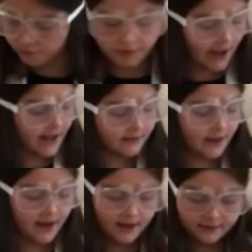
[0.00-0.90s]
Red
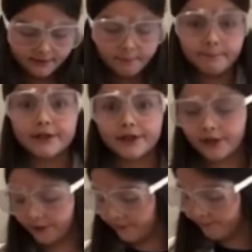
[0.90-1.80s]
and
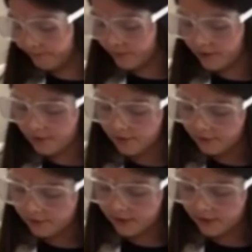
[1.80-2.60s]
blue. So